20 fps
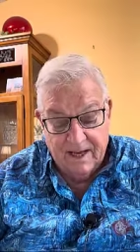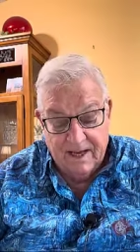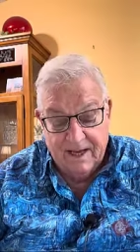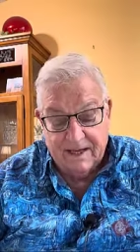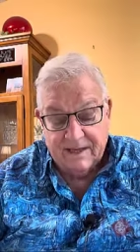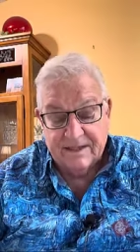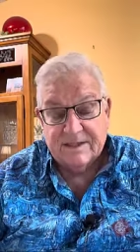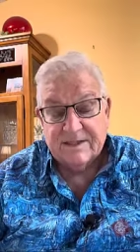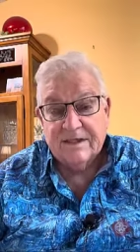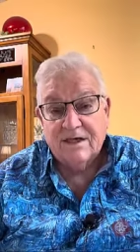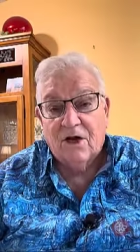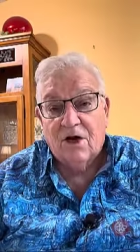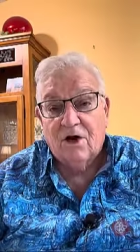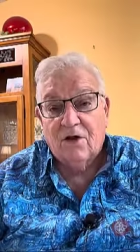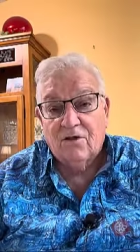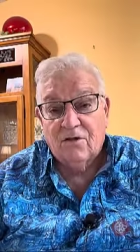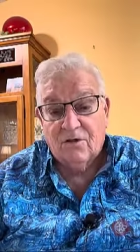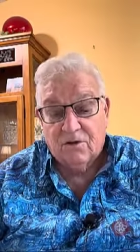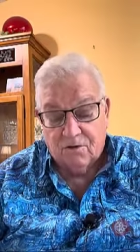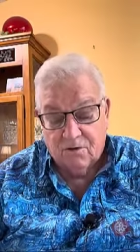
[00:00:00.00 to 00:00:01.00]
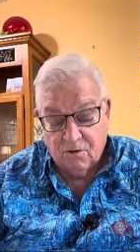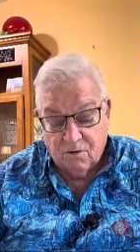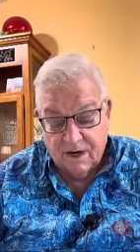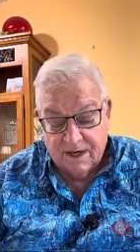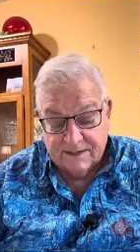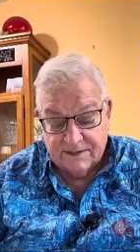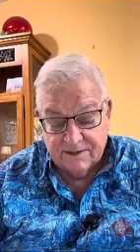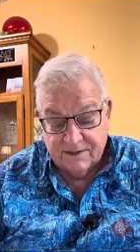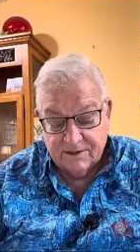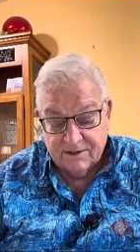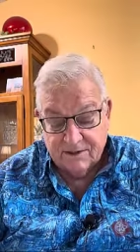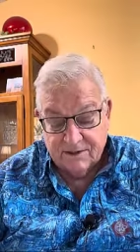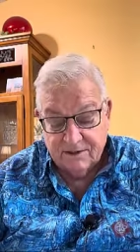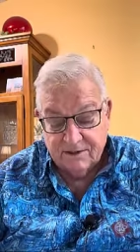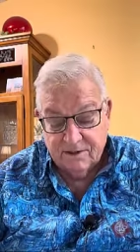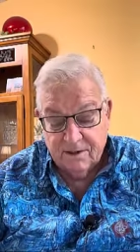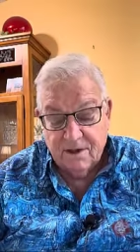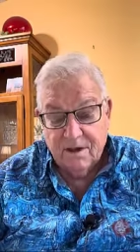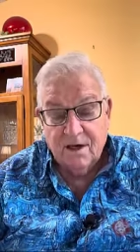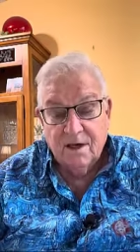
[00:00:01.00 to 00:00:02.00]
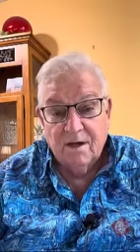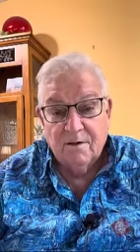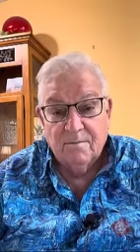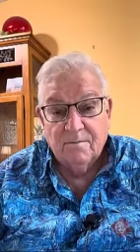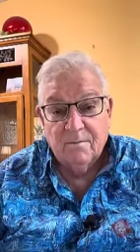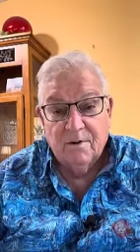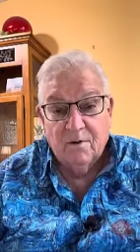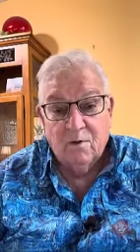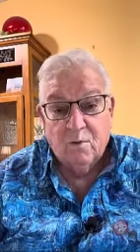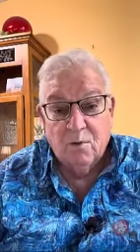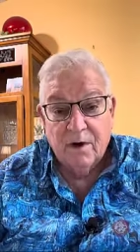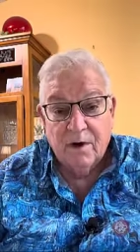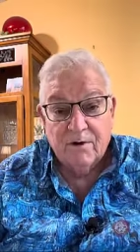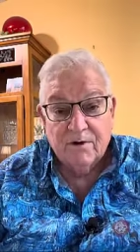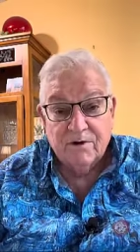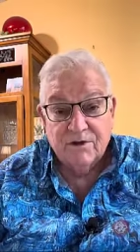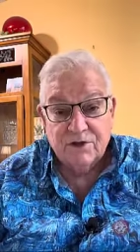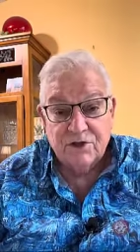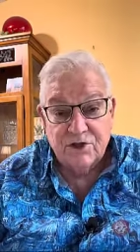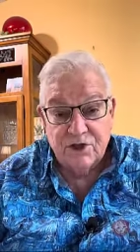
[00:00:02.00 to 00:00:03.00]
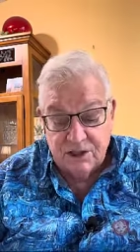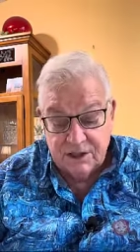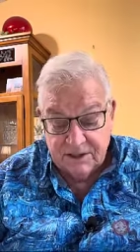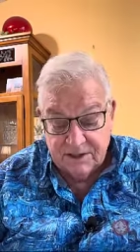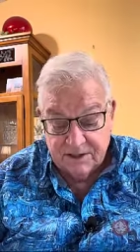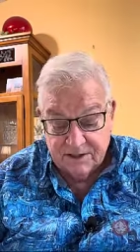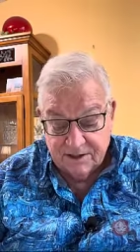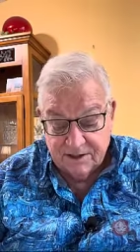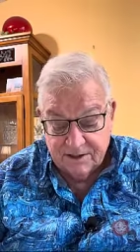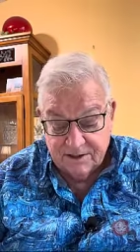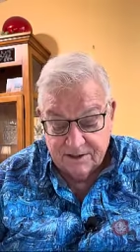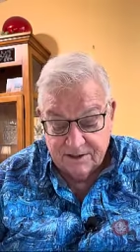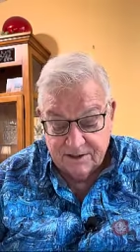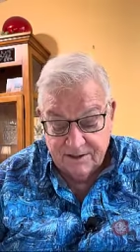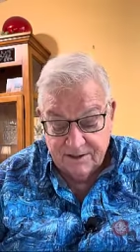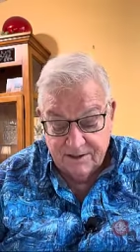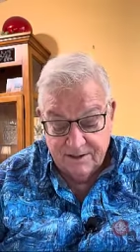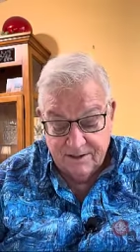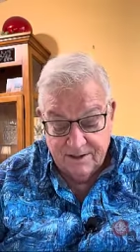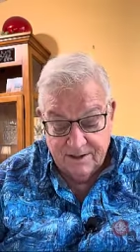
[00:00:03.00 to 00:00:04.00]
"I see all the crosses, but where is Jesus?"